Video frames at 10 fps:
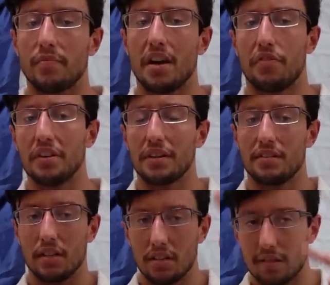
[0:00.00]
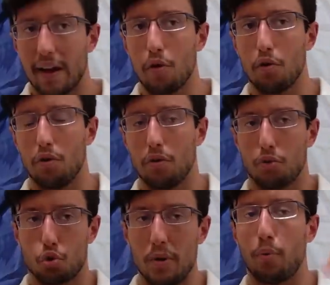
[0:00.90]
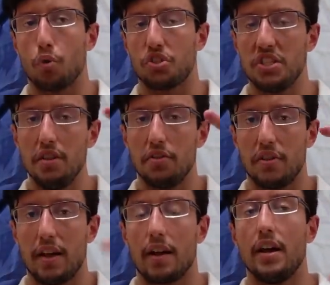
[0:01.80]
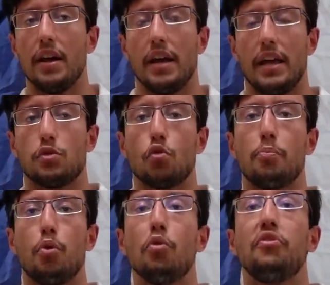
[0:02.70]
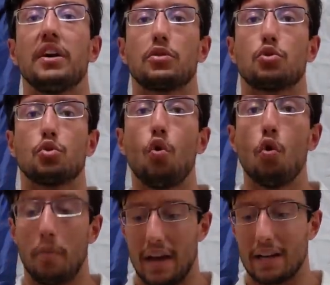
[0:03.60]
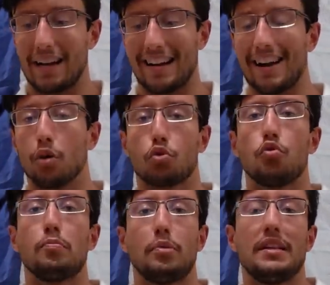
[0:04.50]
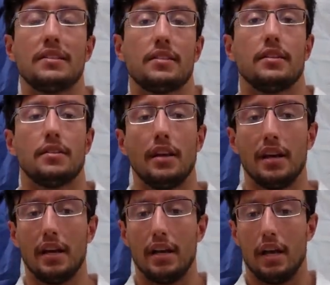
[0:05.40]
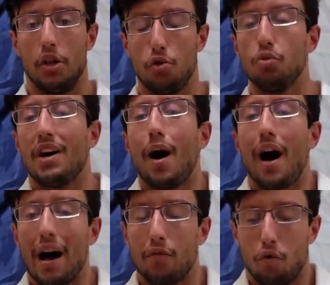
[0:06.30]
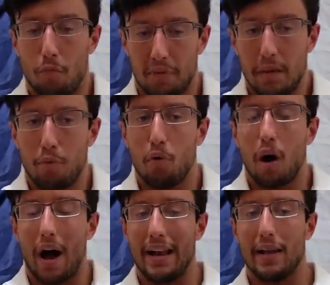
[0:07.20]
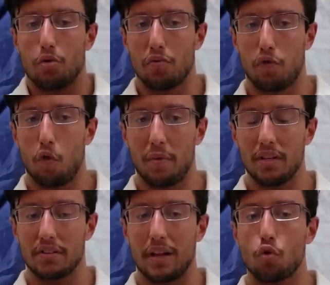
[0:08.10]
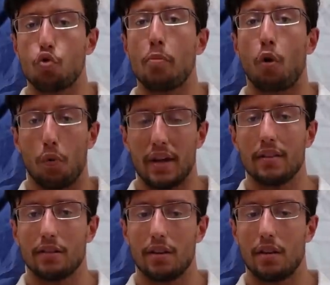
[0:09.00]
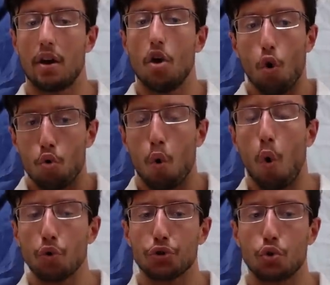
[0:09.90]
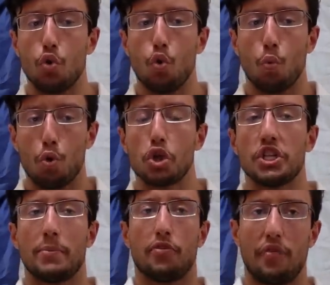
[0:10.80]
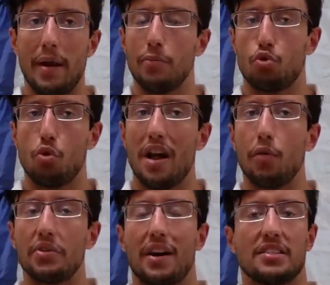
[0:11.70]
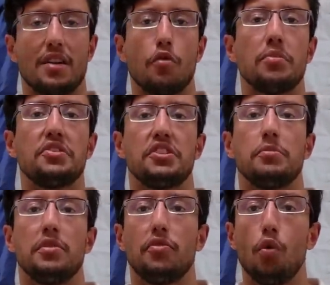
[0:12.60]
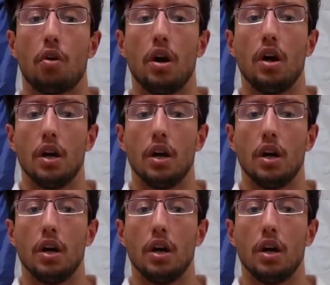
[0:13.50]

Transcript: I think that the entire triple C thing is a perfect storm, and clout completes it. You now have a people highly conformist and group oriented who also worship fame to a level that has never been seen before.